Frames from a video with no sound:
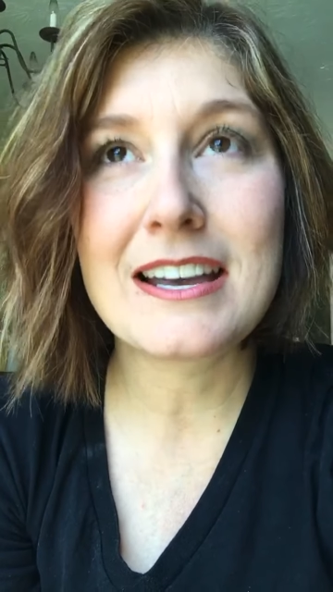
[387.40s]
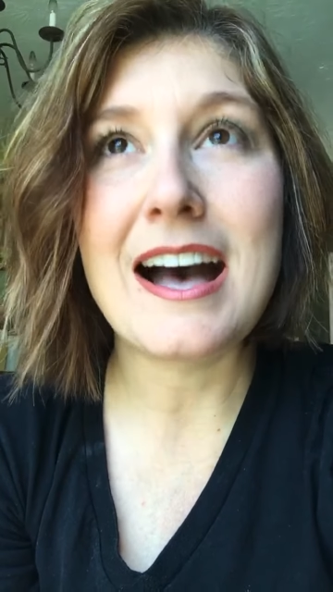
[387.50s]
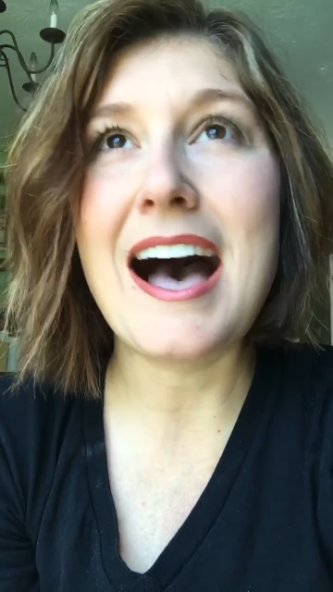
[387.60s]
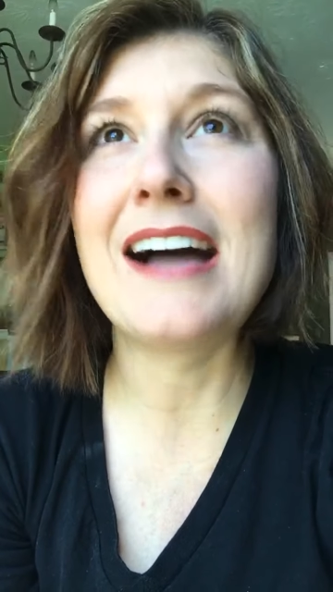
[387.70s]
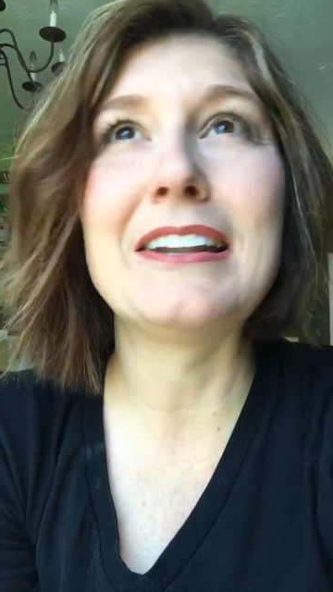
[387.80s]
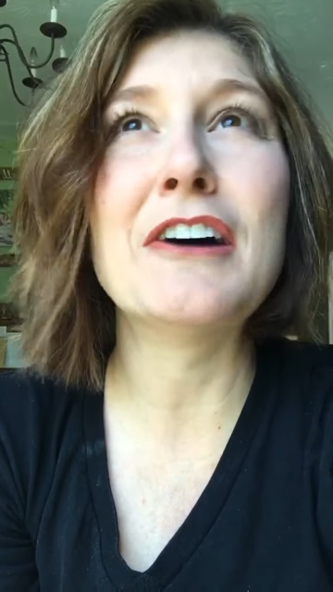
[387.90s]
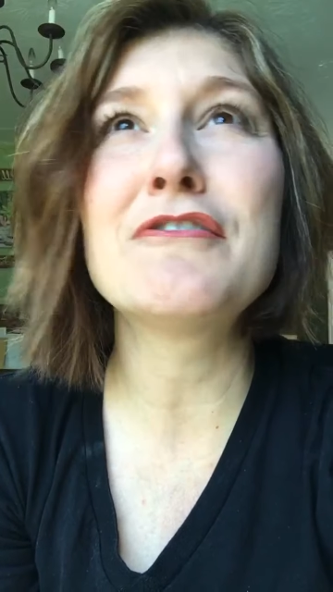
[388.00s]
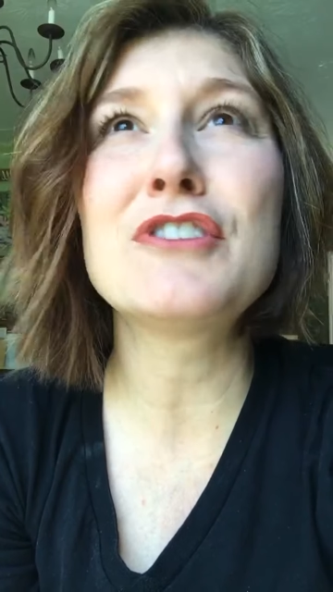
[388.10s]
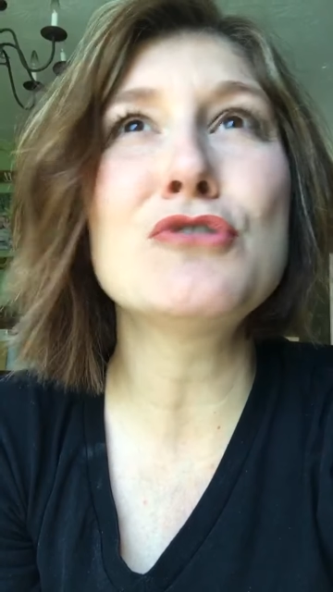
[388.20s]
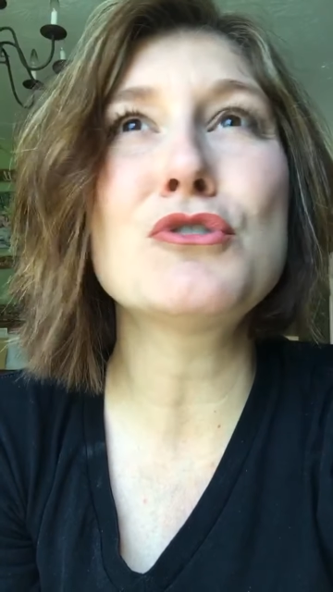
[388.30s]
I love
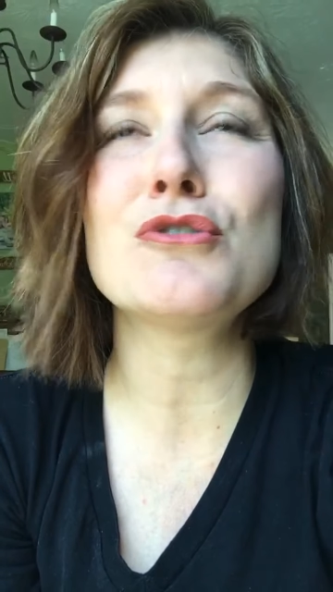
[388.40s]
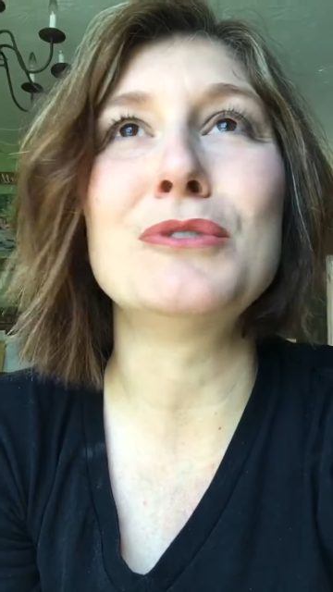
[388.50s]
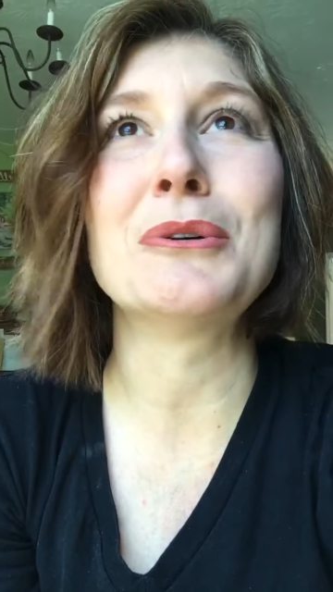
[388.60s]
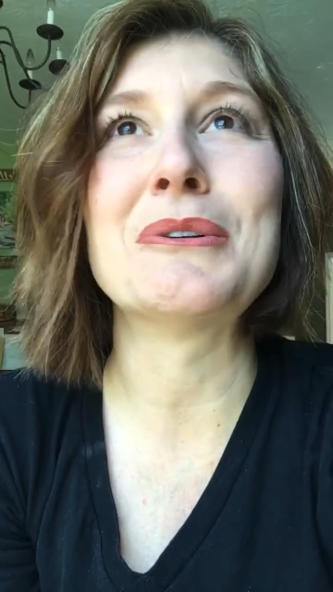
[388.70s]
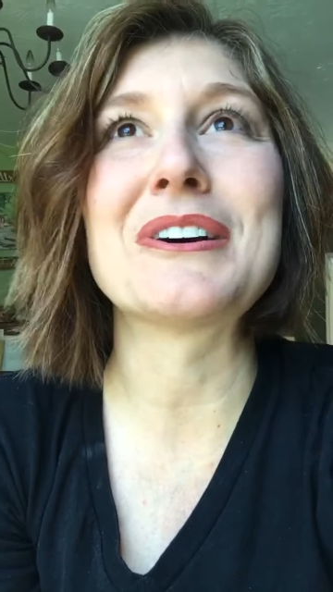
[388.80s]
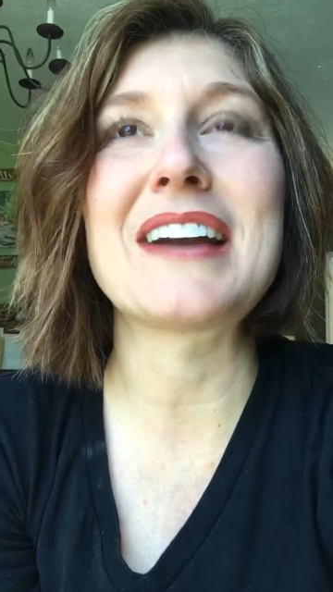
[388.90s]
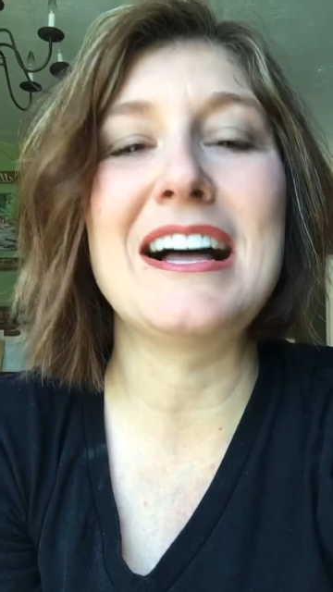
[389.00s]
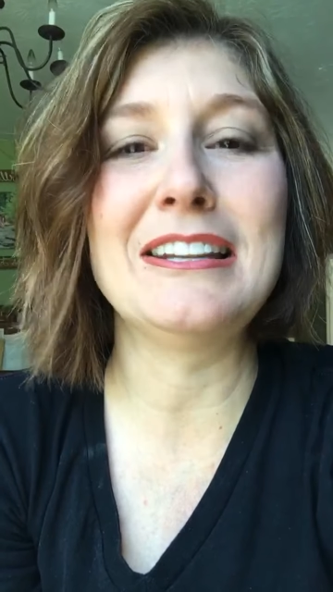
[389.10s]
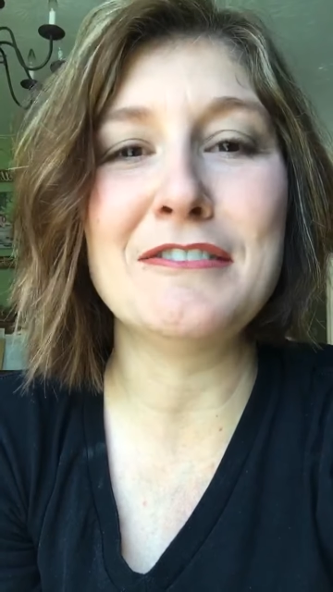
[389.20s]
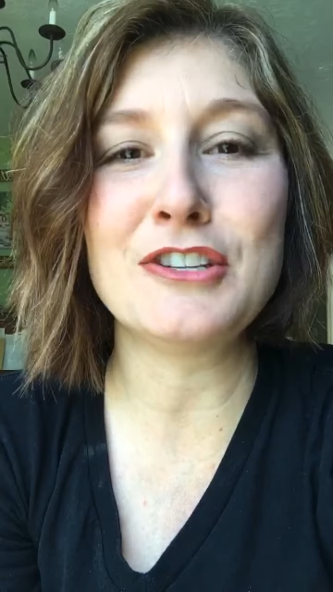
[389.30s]
you too, Lord. I
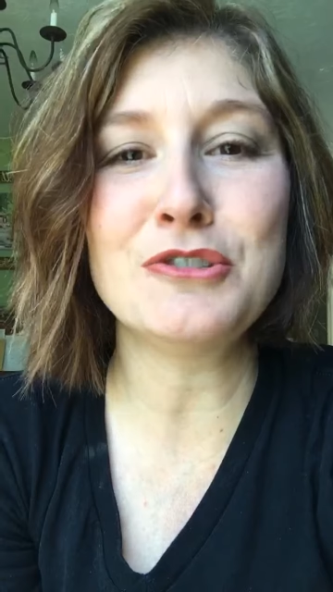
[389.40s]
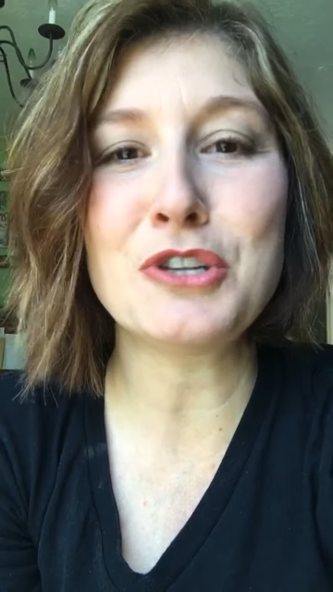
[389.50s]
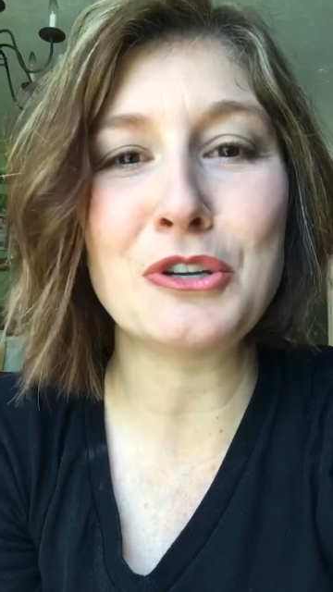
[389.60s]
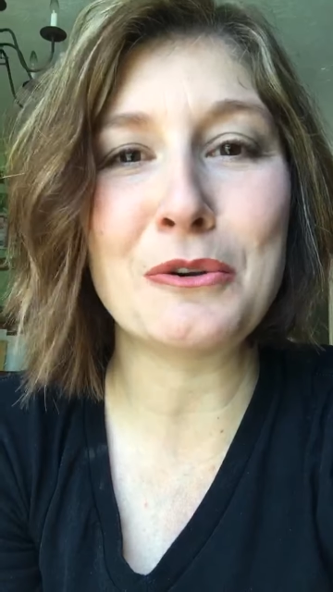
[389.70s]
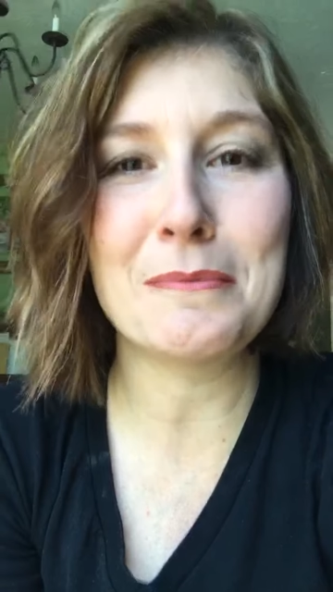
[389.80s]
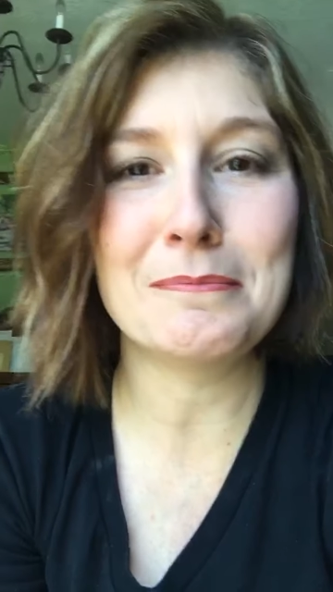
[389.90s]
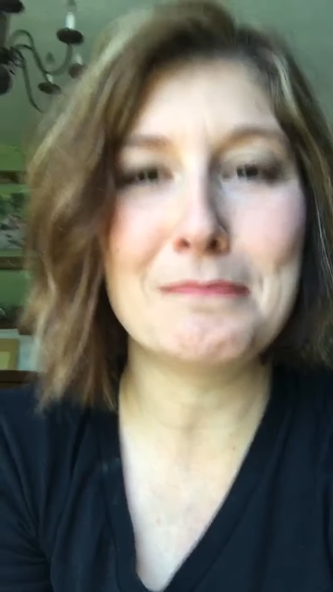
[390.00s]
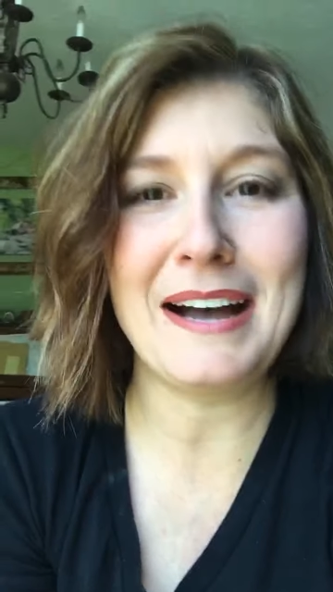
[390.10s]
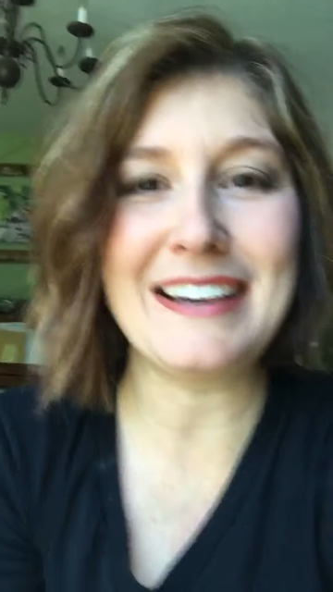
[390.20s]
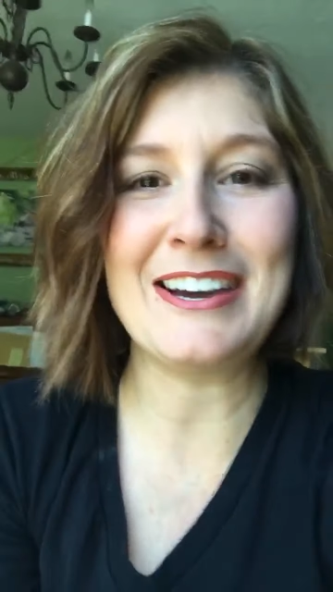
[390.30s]
love you too.
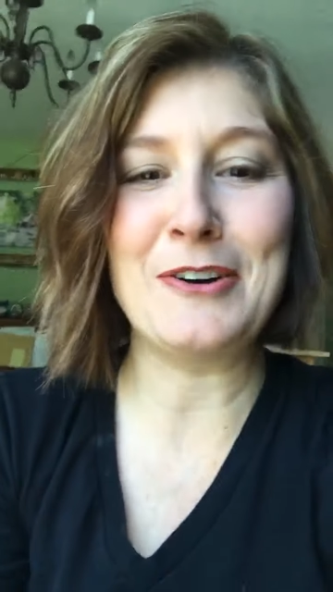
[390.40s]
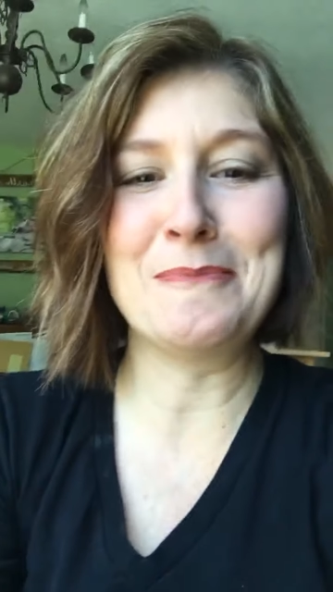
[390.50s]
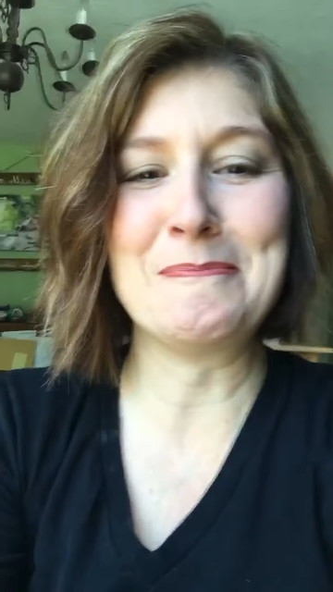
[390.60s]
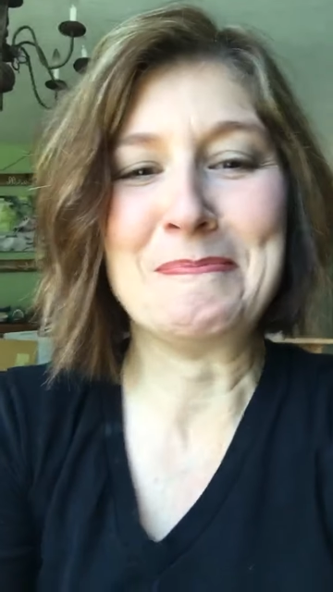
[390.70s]
Bye, y'all.